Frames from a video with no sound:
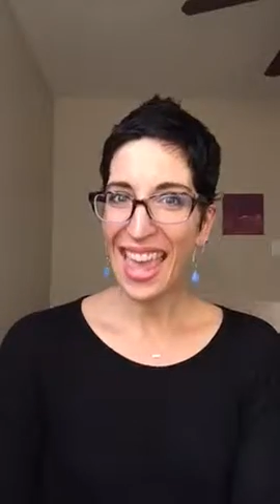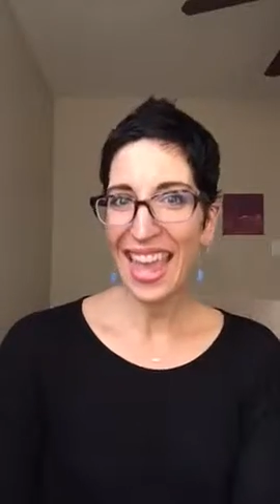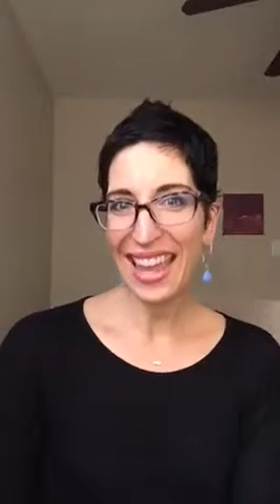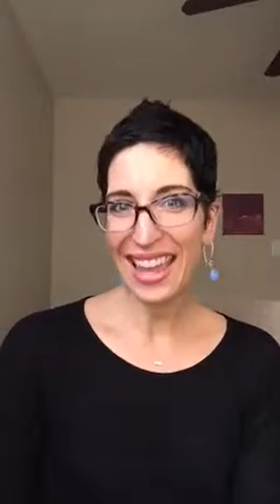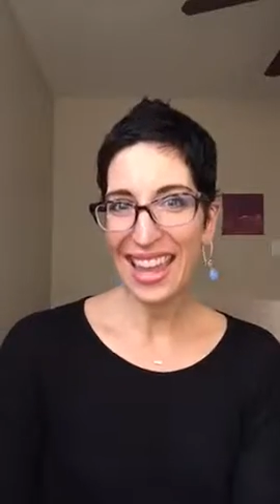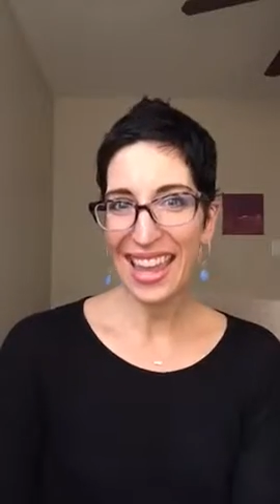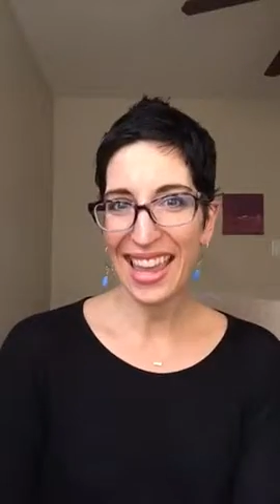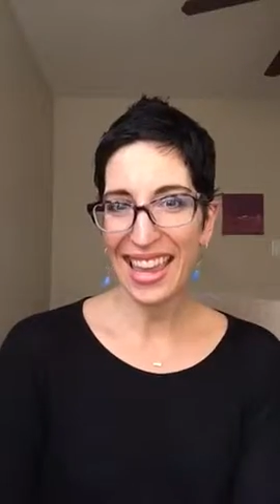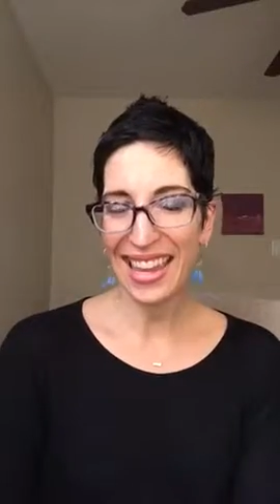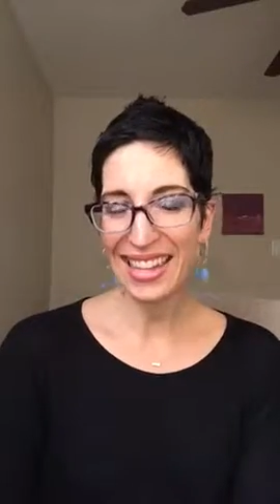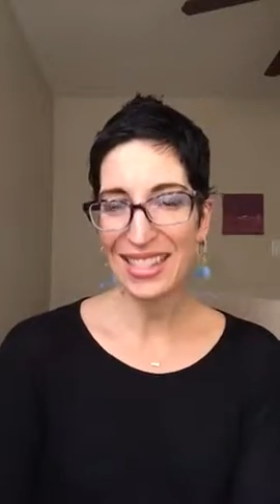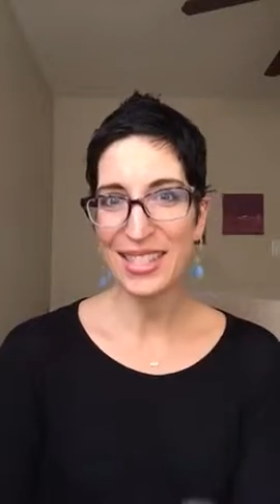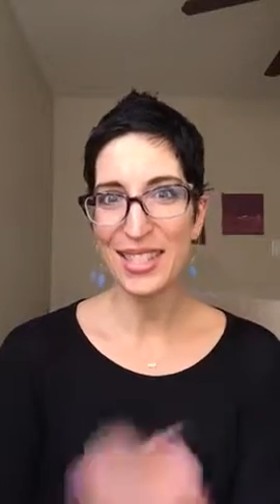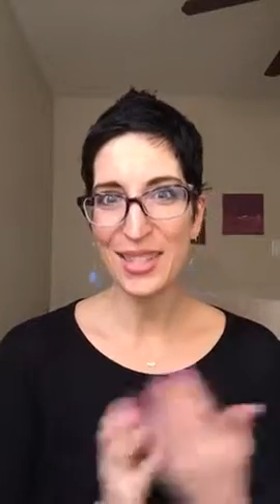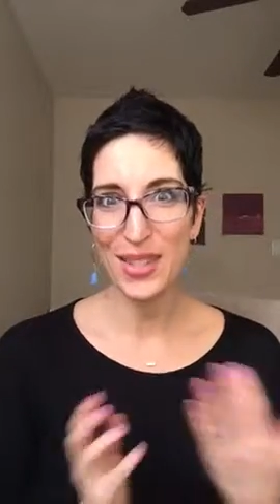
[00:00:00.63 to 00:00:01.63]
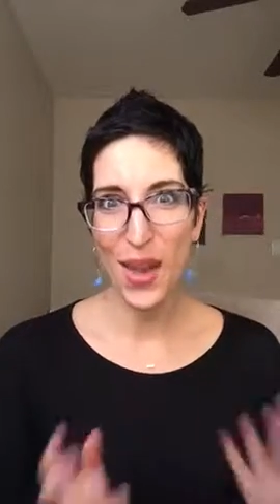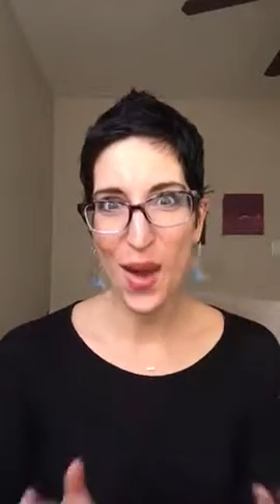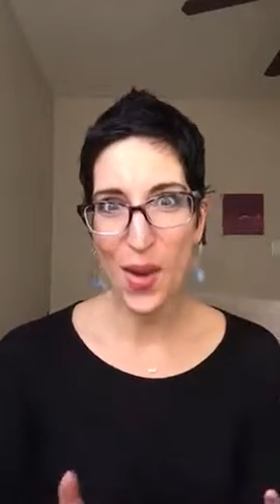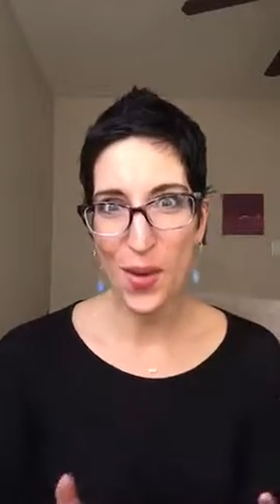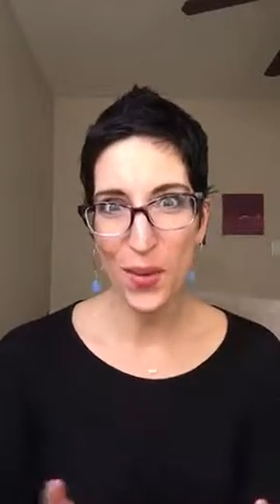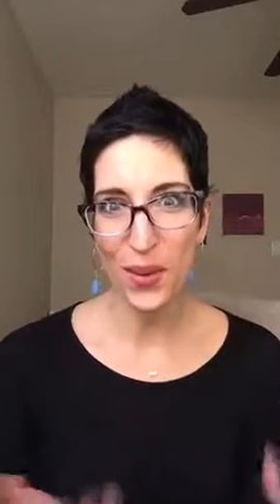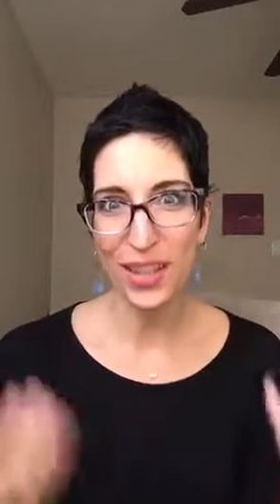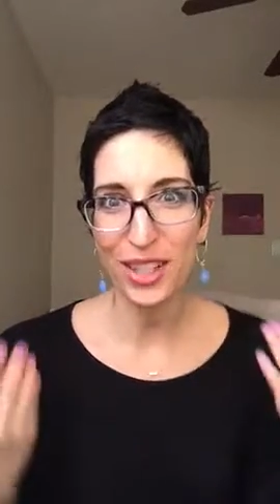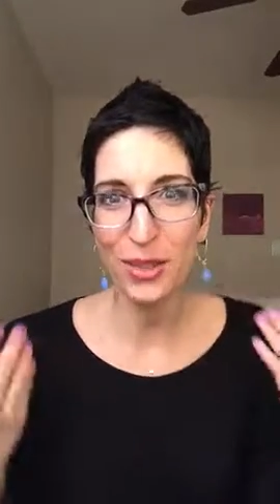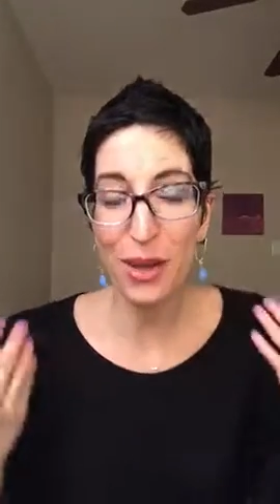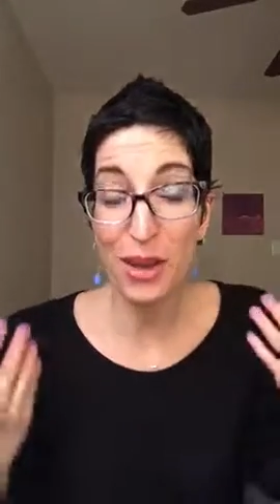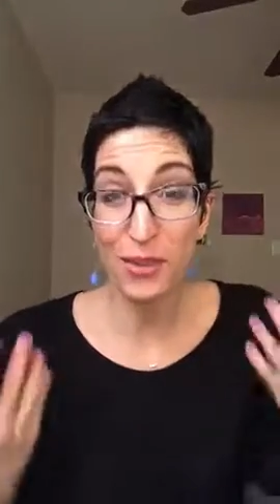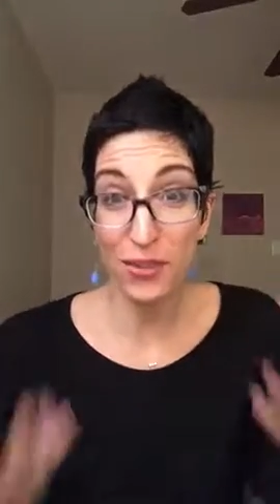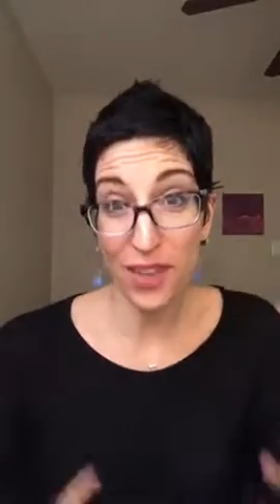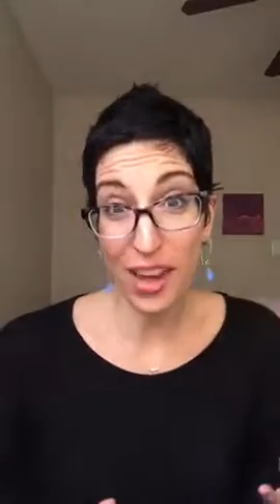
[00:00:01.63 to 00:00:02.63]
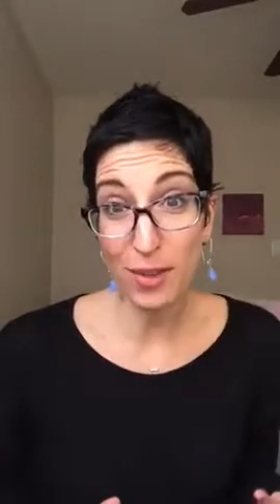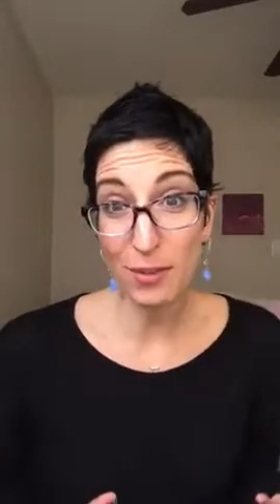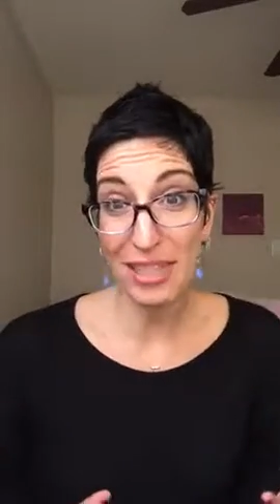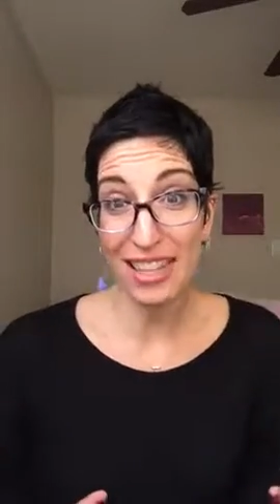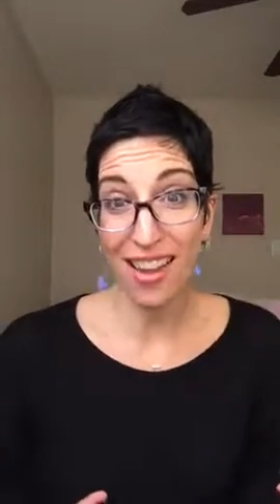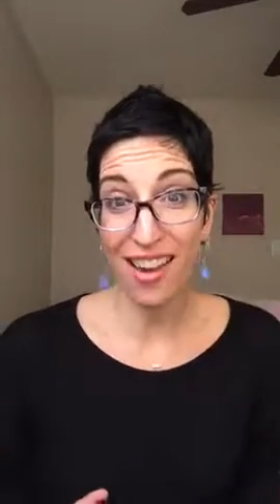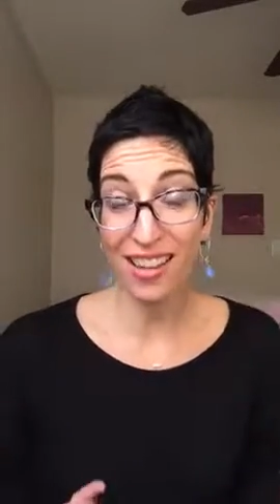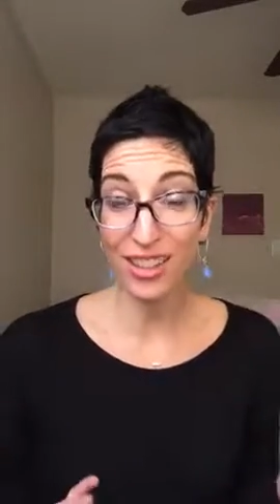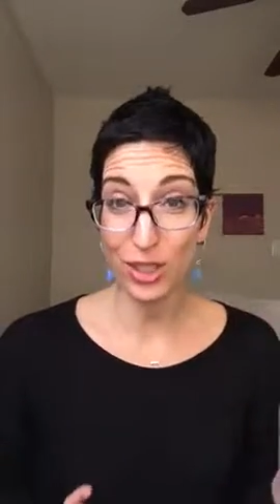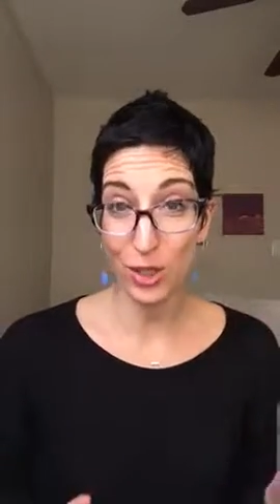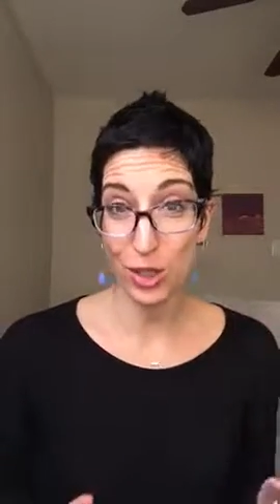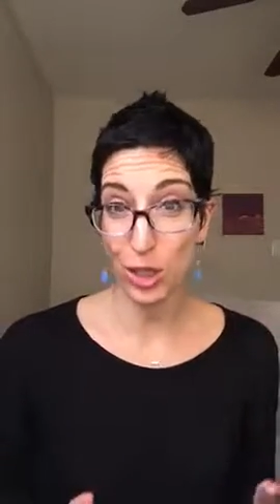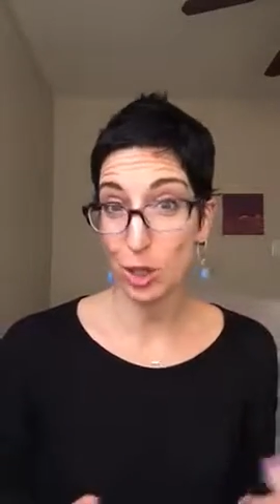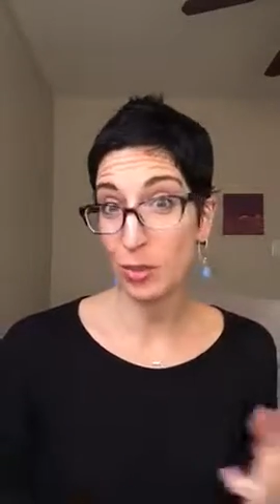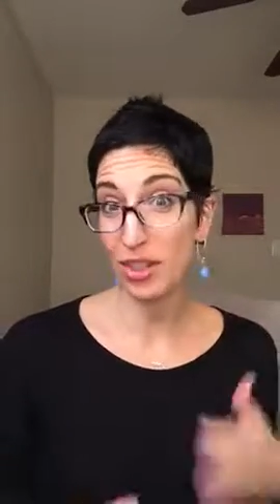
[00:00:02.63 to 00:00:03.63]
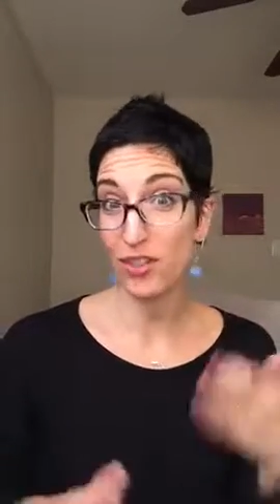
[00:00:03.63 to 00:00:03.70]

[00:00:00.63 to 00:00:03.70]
Hey, hey, so you have found me on YouTube,